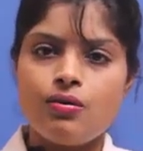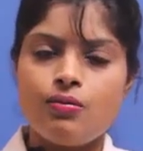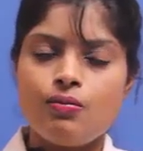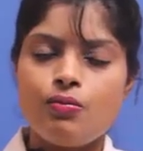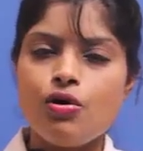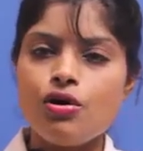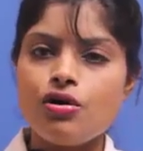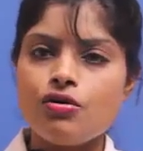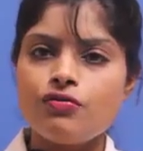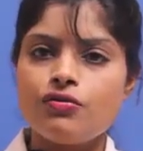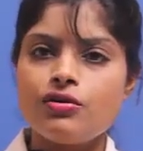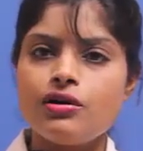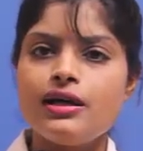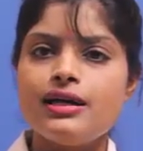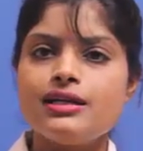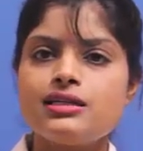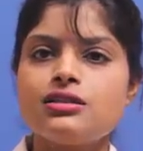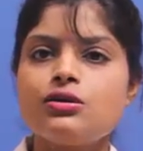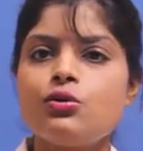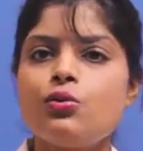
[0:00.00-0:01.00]
Moreover,
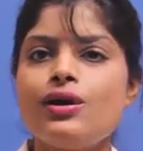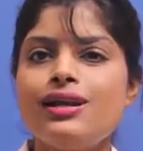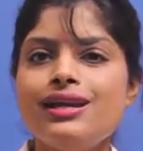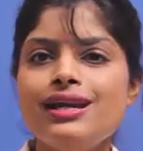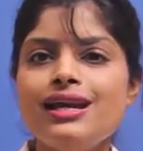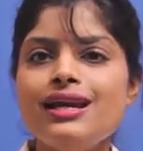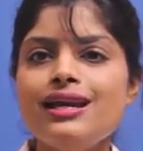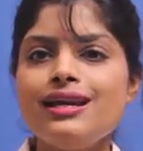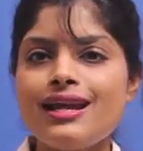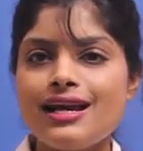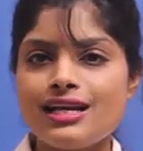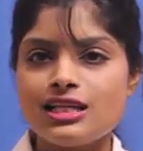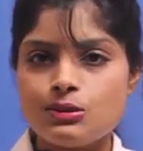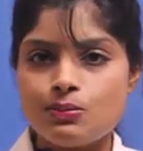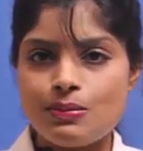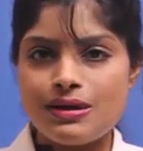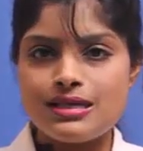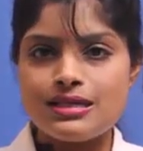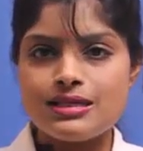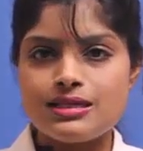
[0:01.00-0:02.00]
it's a very
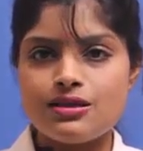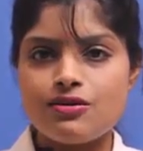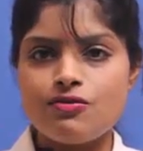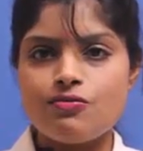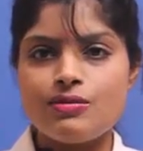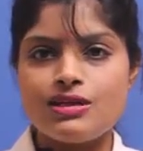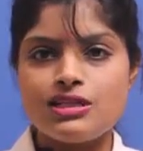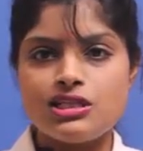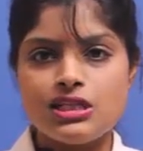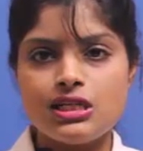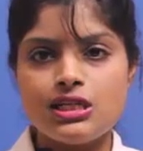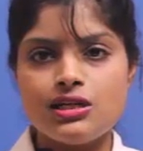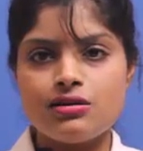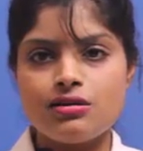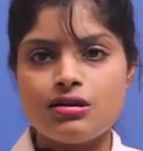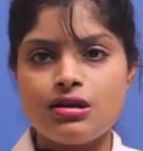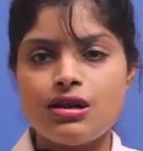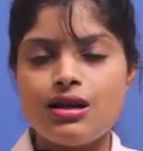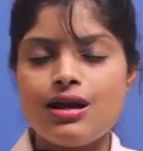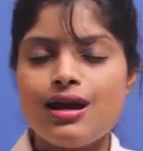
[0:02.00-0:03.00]
inexpensive
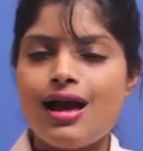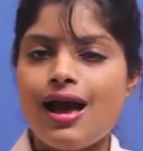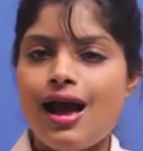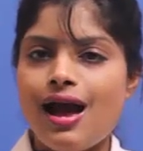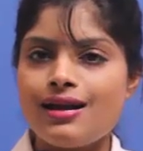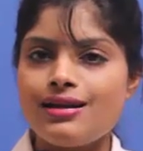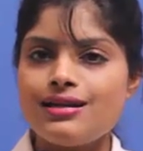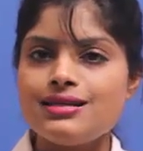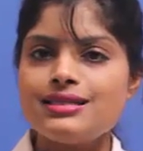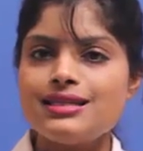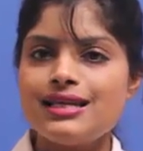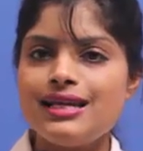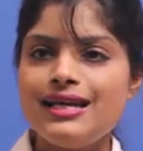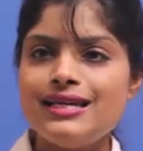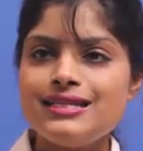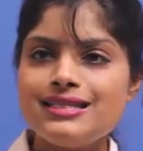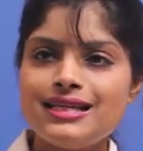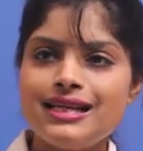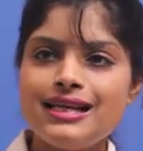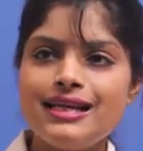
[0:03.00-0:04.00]
material and is
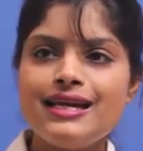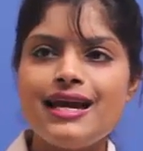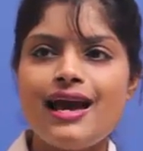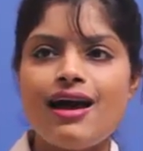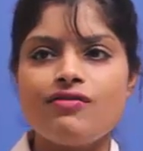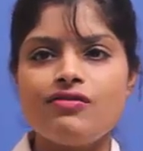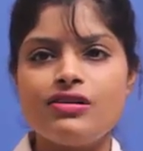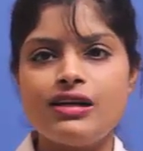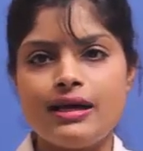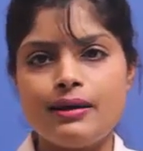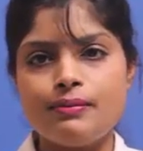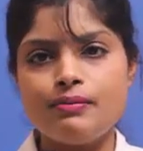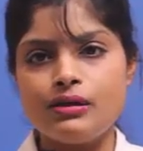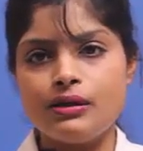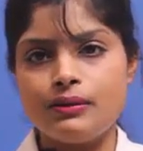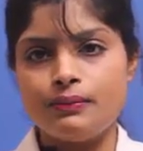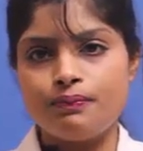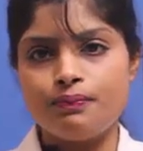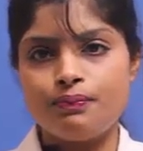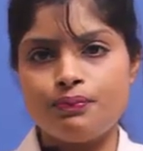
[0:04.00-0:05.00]
easily
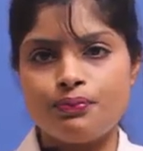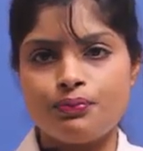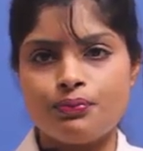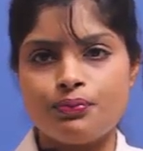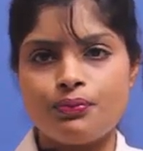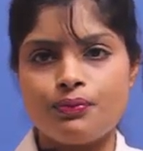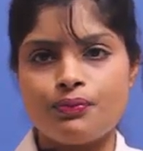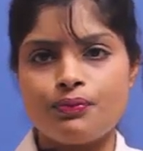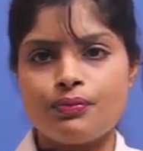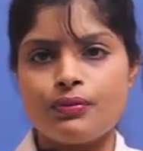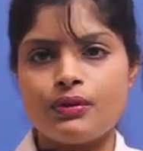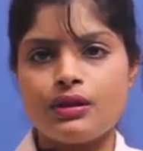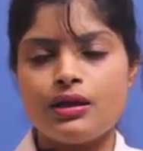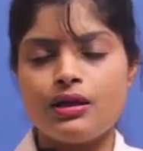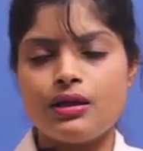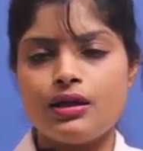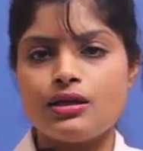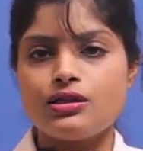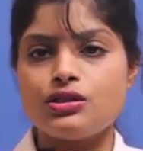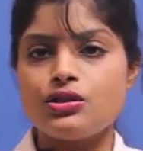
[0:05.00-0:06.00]
available.
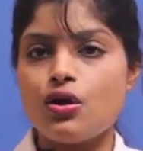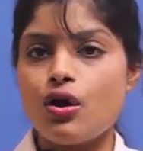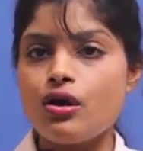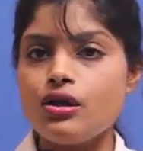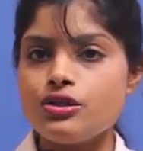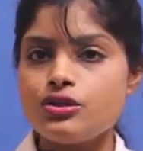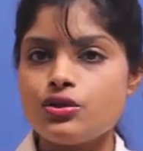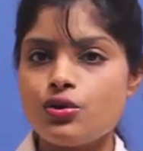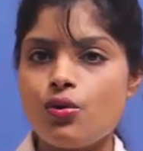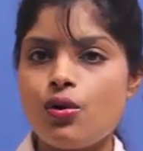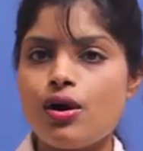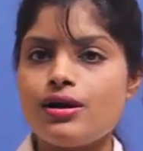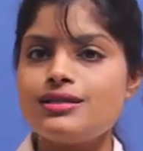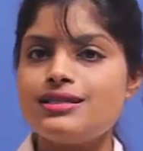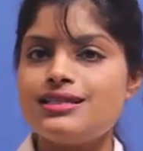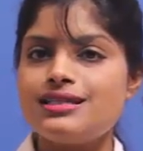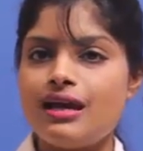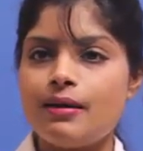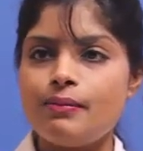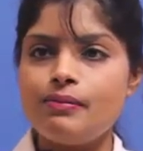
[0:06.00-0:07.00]
It is also a
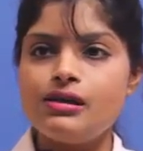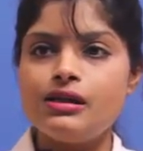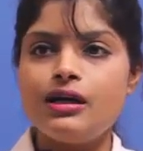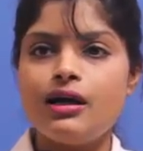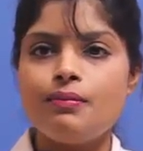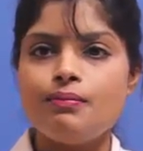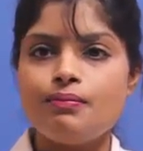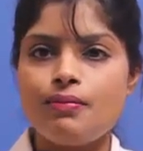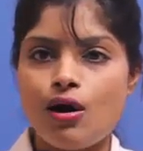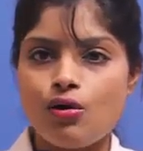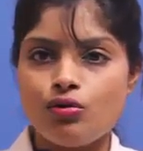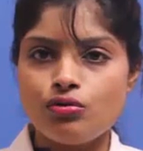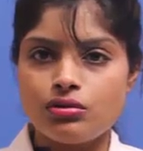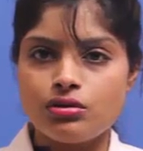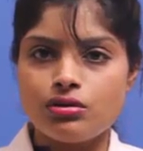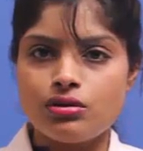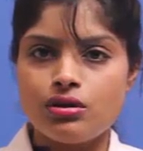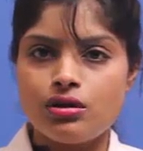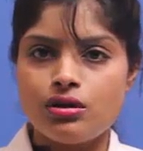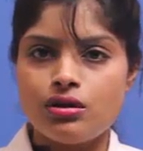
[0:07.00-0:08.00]
stable
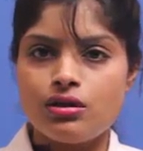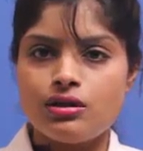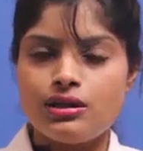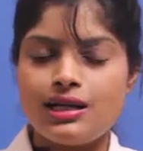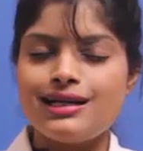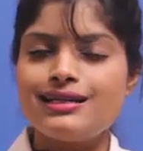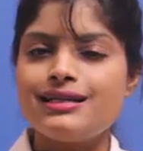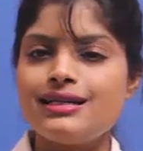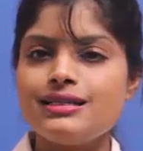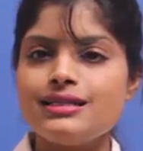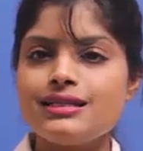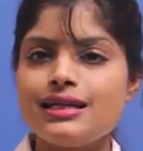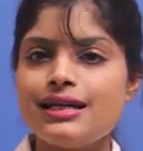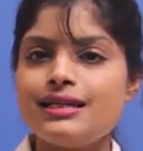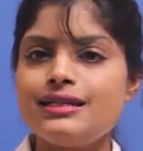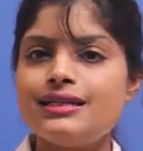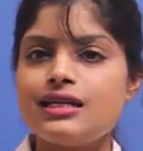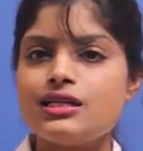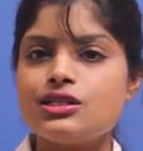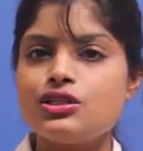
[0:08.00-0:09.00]
compound. That is,
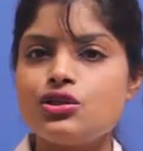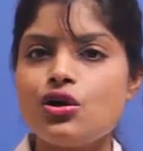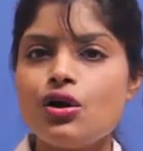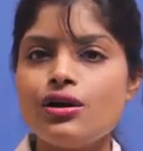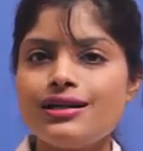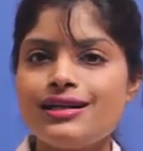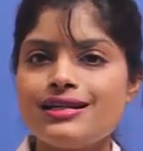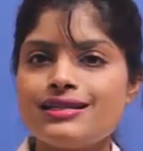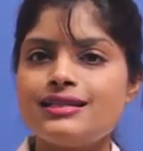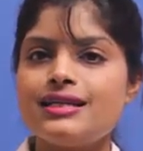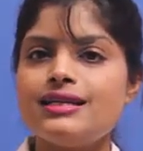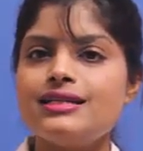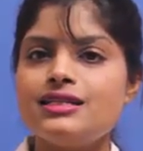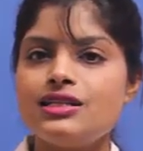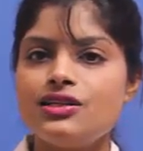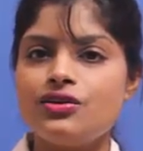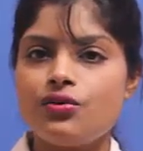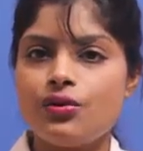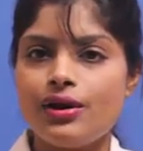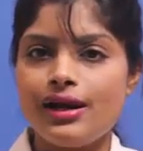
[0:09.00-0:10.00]
it does not
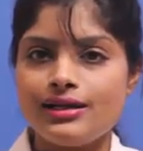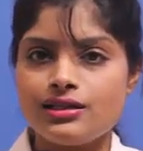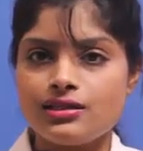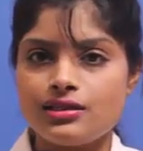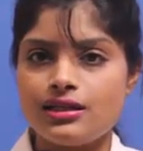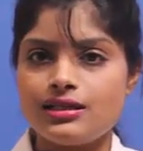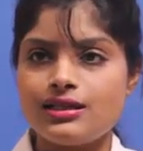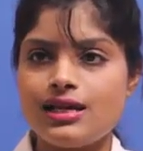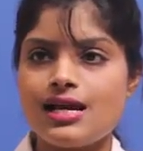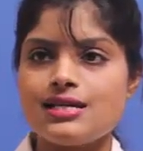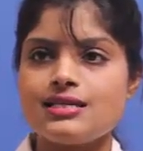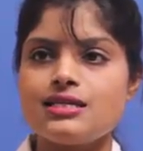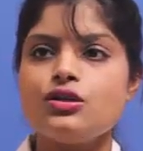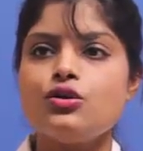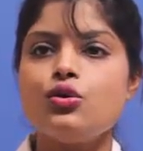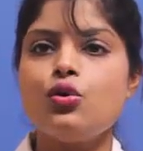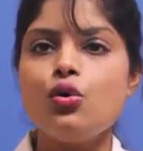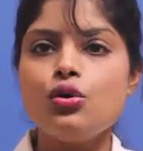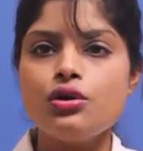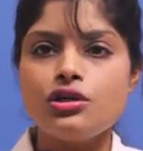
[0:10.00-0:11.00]
disintegrate. It has a
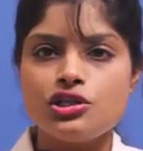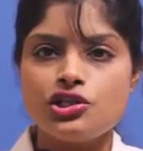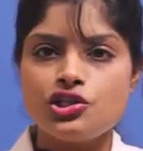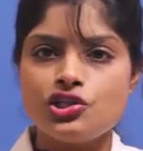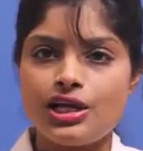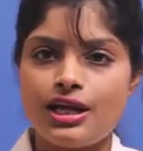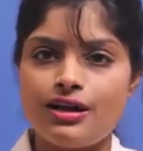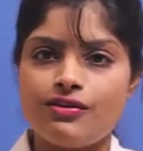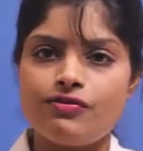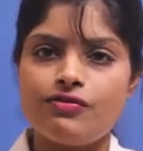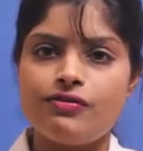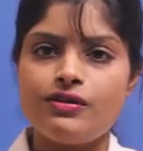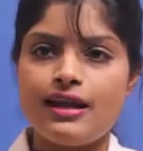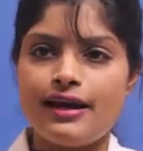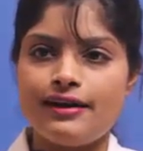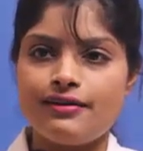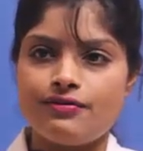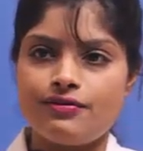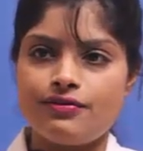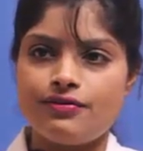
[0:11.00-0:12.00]
good shelf
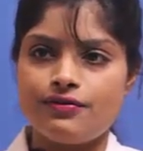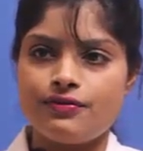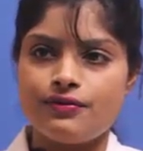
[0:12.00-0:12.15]
life.